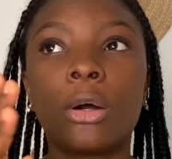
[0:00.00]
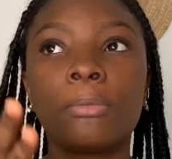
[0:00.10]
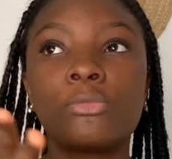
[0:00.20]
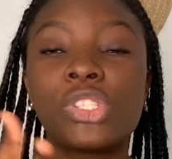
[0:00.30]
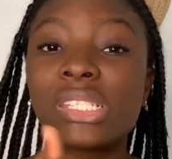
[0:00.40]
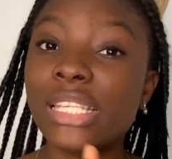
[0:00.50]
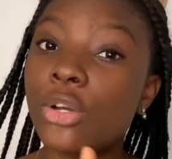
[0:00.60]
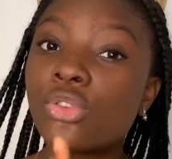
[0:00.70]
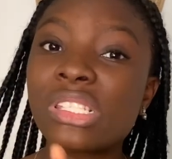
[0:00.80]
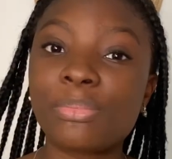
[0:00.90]

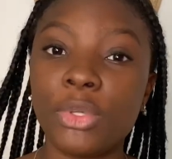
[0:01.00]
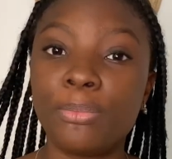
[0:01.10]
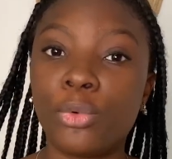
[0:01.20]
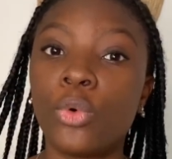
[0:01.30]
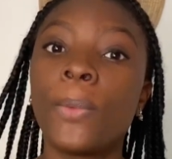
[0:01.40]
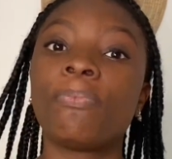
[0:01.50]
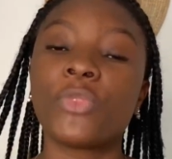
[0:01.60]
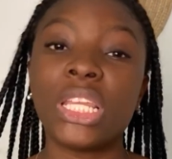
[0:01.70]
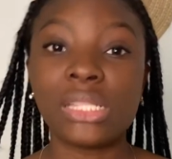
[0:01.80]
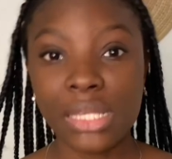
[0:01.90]
sales people
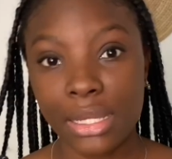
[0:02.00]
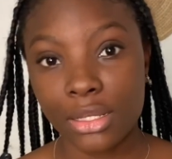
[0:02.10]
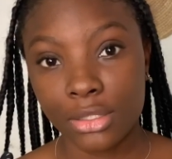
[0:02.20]
in tech.